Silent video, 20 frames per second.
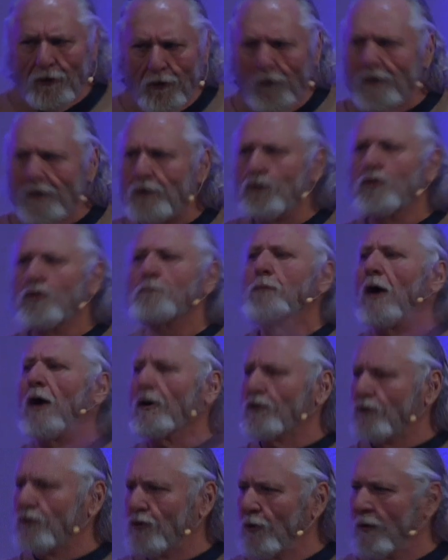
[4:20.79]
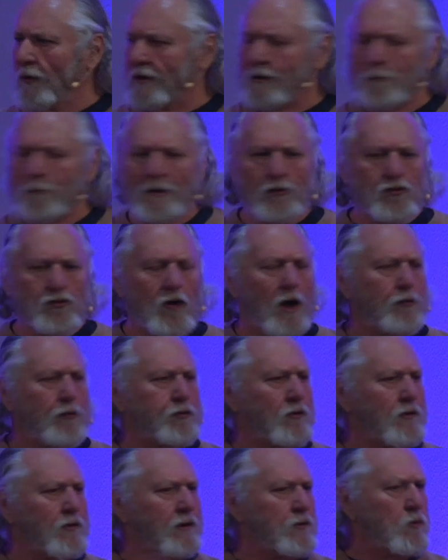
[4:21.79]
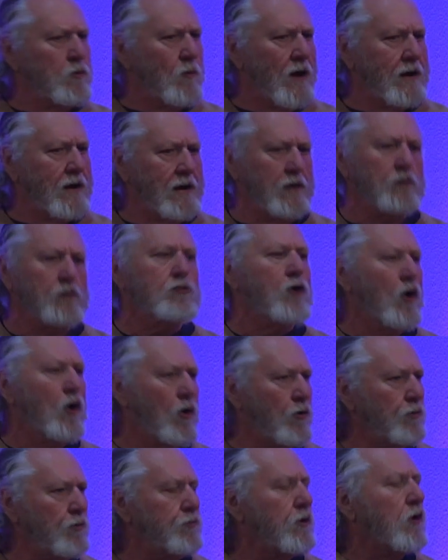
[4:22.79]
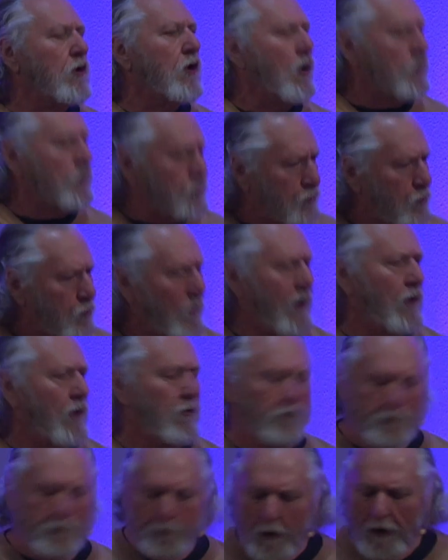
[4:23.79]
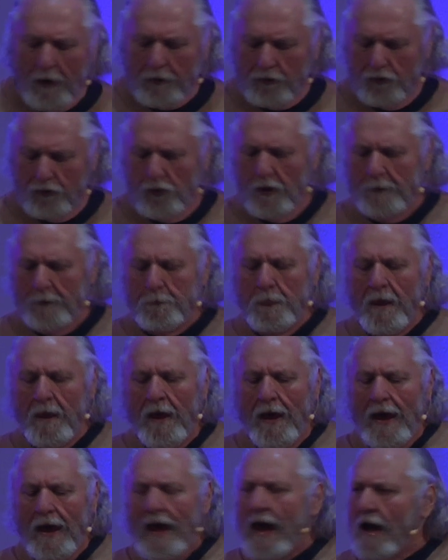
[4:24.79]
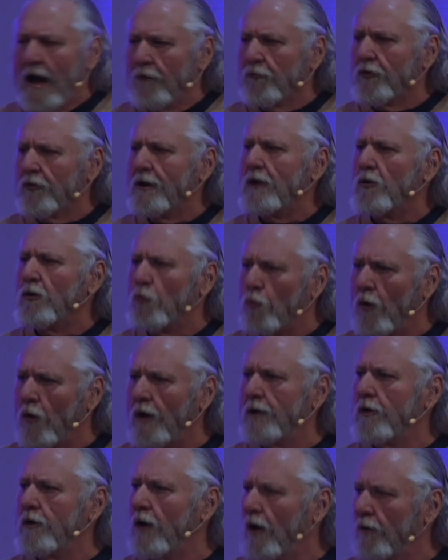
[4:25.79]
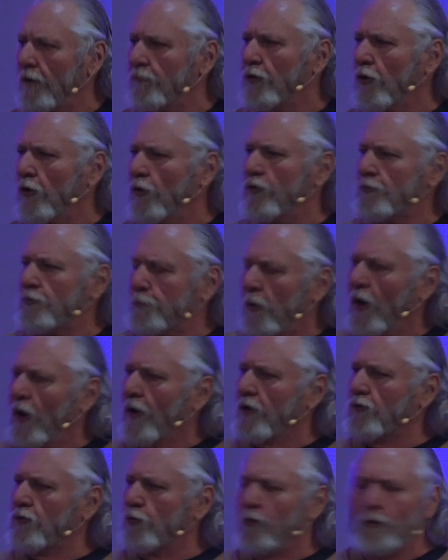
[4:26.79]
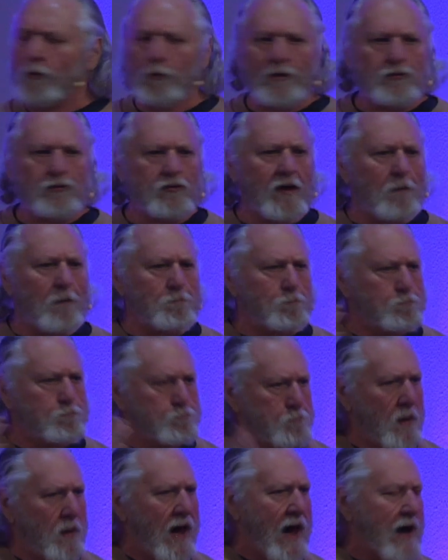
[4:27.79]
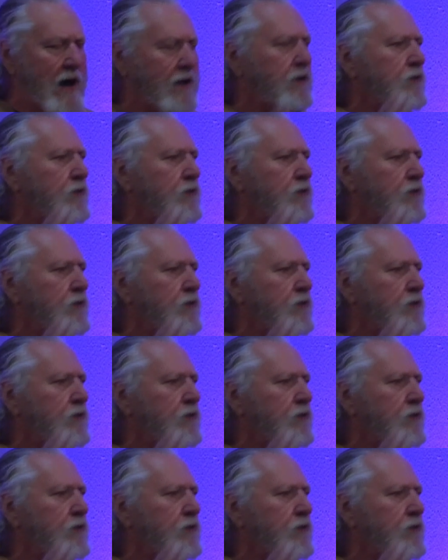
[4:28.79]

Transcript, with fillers: only two parts to it the betrothal and the wedding. No, there are 12 parts to it. Every one of those parts, when we step back